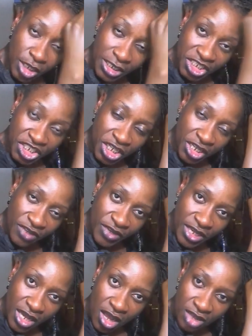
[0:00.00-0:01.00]

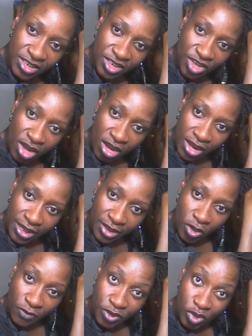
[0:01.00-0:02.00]
achieving a
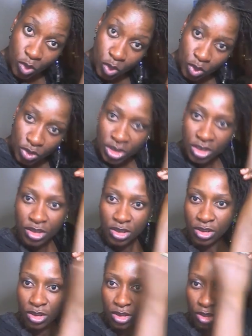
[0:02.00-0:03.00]
style of sort
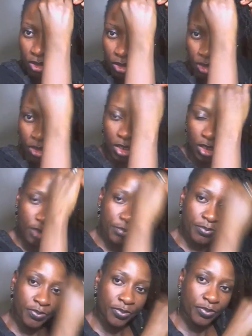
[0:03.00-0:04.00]

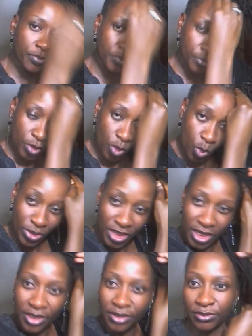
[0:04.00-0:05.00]
um,
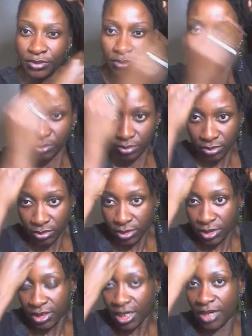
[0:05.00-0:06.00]
within
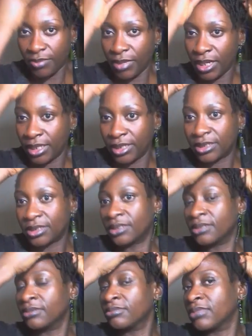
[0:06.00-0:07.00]
10
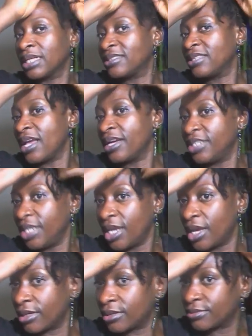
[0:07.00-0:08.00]
minutes. That's the
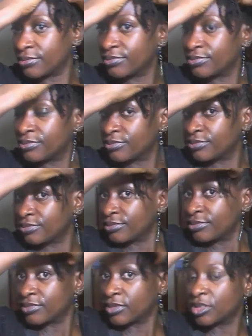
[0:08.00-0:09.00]
idea.
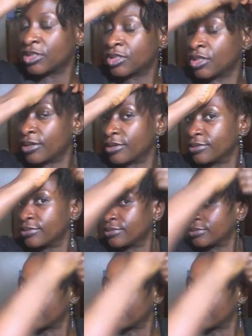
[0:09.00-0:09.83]
So